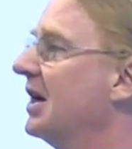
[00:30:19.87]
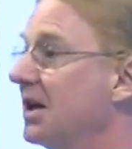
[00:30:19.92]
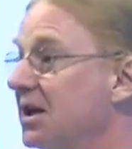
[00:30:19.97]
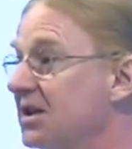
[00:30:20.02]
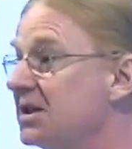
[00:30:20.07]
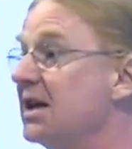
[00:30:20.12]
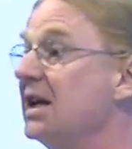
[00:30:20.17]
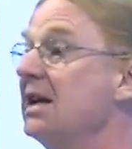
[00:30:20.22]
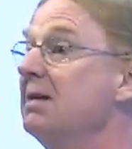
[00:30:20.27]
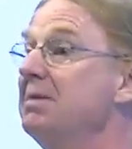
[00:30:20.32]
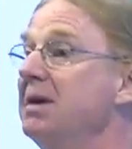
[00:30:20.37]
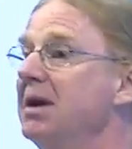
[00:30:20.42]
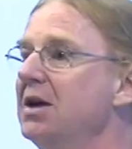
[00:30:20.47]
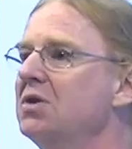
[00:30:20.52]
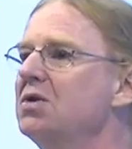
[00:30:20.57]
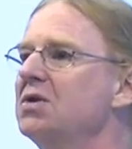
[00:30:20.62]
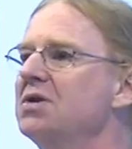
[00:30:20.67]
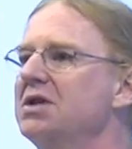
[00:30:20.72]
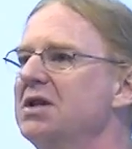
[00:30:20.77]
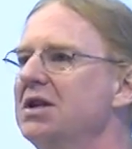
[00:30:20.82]
and it's going to be
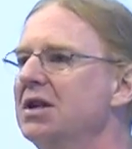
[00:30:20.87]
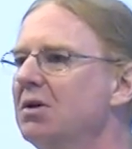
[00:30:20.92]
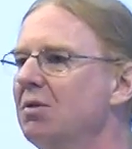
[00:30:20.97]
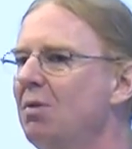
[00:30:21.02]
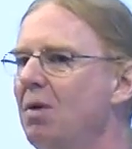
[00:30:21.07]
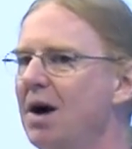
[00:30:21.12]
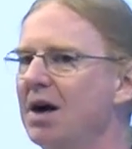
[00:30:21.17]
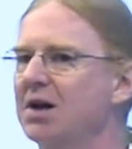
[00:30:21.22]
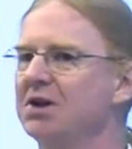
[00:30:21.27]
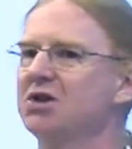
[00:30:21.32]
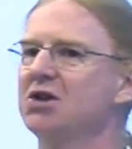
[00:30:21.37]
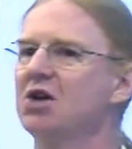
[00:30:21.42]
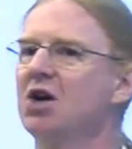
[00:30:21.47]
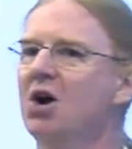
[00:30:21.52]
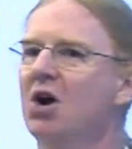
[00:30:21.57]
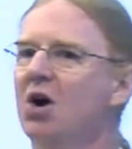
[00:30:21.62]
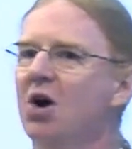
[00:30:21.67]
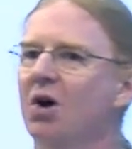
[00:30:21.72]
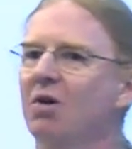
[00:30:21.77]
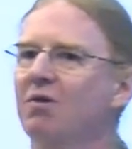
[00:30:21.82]
interesting to watch
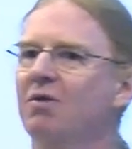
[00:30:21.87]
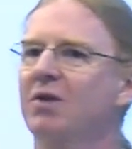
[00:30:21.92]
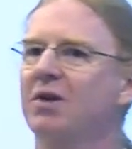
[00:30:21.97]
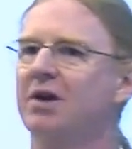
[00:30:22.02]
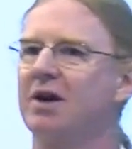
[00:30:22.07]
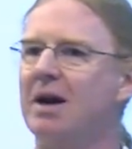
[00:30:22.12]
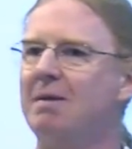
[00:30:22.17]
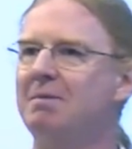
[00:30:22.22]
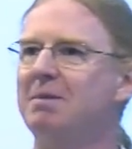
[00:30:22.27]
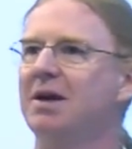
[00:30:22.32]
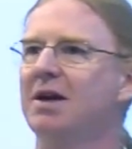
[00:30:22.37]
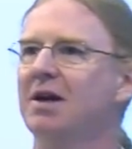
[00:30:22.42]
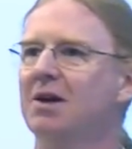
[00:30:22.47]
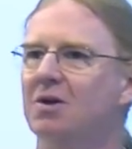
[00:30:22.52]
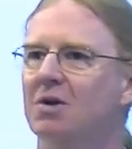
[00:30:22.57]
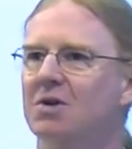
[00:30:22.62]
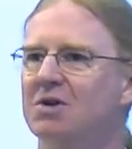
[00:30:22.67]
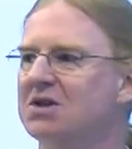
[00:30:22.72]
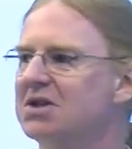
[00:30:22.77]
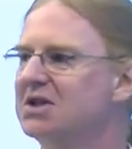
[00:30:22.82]
over the coming
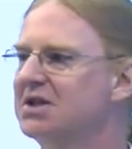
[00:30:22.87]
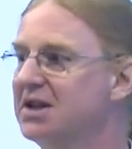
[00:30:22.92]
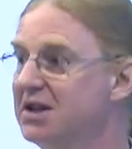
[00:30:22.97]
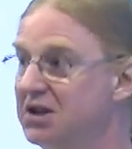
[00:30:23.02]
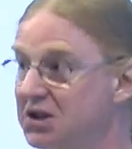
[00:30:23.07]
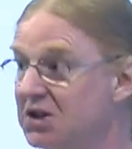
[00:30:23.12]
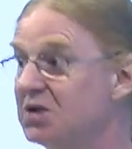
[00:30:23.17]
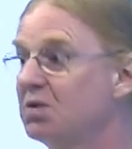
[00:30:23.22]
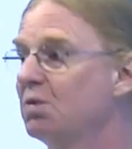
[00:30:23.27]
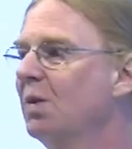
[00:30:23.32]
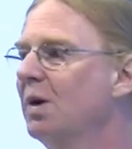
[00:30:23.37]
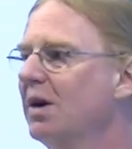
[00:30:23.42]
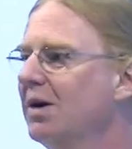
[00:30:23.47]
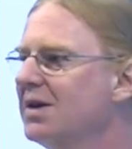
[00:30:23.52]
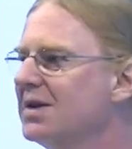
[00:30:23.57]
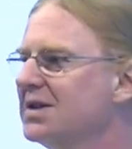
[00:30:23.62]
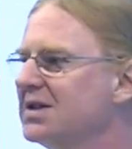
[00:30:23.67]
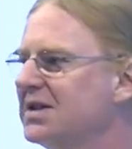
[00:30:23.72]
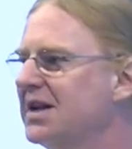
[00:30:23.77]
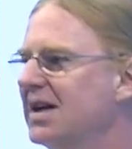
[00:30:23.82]
years to see just where
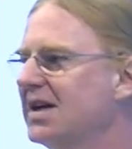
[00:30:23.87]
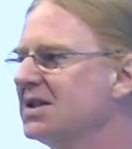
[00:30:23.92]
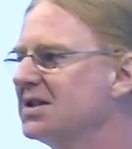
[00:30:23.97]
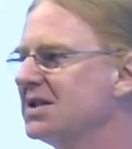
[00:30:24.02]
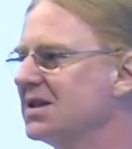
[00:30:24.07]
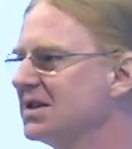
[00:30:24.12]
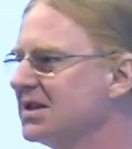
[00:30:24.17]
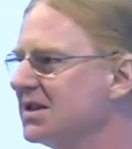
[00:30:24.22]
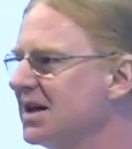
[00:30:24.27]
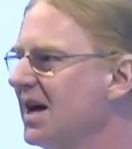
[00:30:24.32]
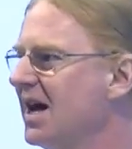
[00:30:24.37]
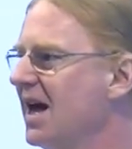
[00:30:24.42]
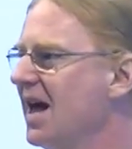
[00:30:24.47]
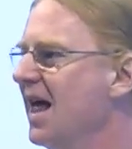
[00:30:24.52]
this takes us